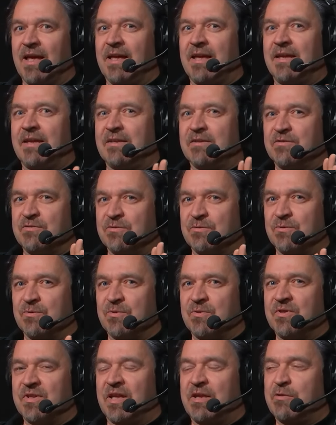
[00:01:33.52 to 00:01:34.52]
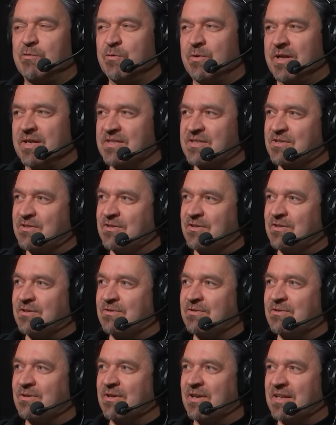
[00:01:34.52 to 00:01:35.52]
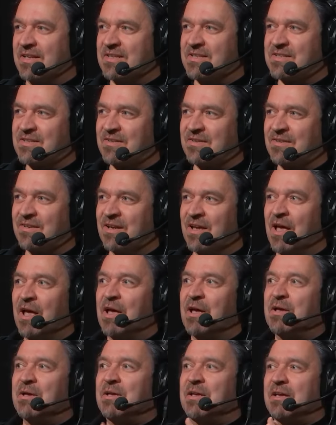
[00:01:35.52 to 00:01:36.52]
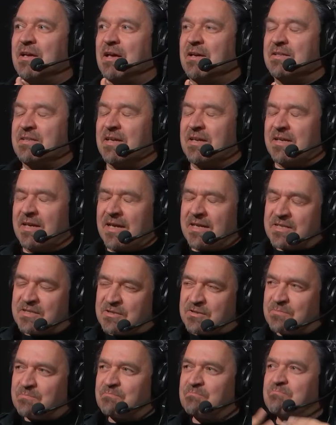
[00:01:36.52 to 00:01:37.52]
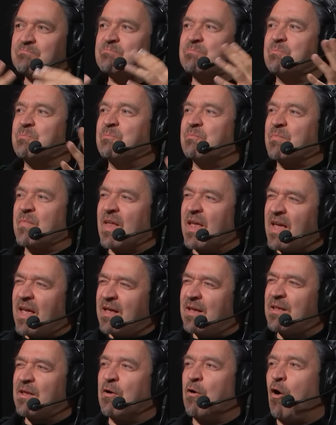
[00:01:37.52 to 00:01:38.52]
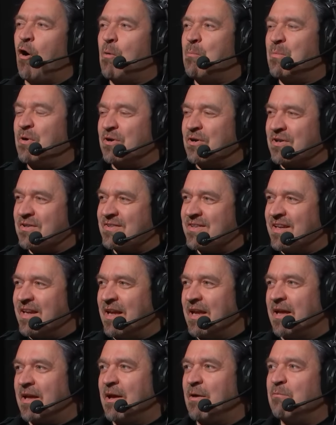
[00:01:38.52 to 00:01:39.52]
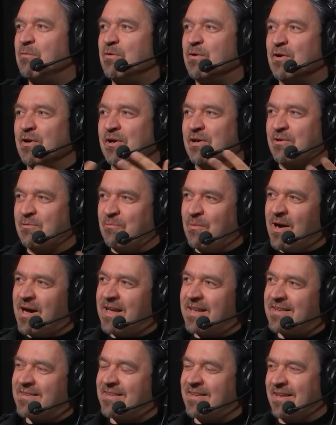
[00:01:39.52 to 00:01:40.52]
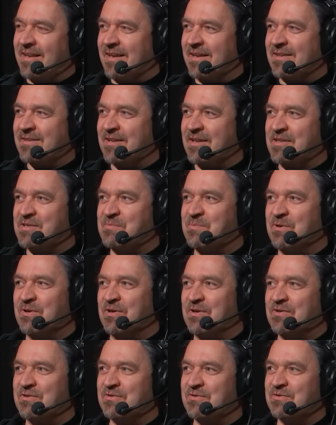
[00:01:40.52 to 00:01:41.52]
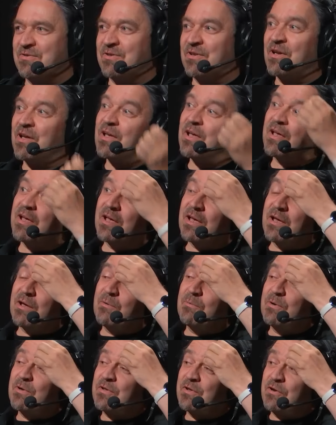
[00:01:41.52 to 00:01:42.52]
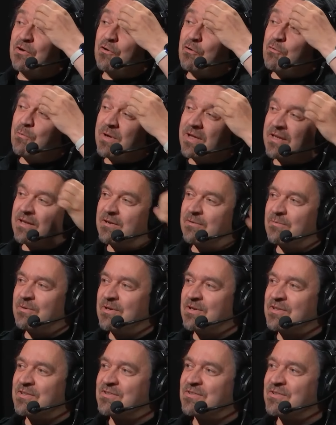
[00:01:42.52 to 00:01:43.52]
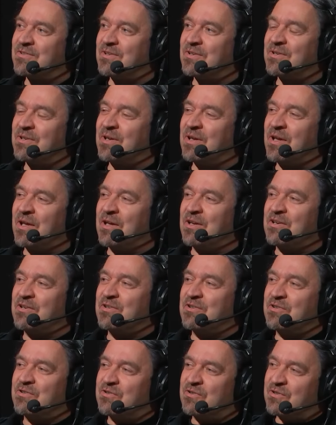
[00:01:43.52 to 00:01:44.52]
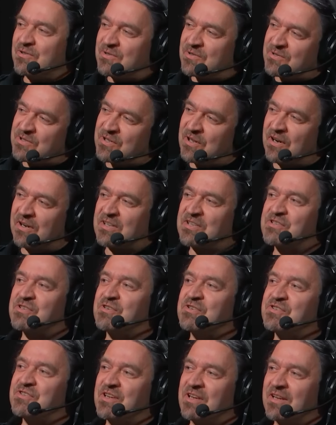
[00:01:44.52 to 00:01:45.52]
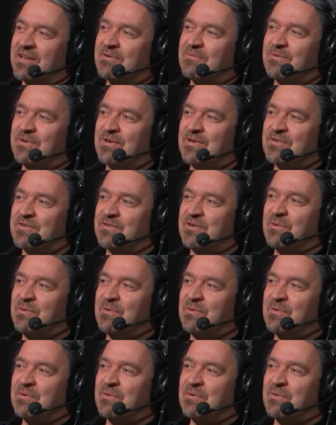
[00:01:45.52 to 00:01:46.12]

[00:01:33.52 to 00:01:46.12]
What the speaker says: into the UNESCO list as a common thing, worldwide thing that's worth knowing, worth researching, worth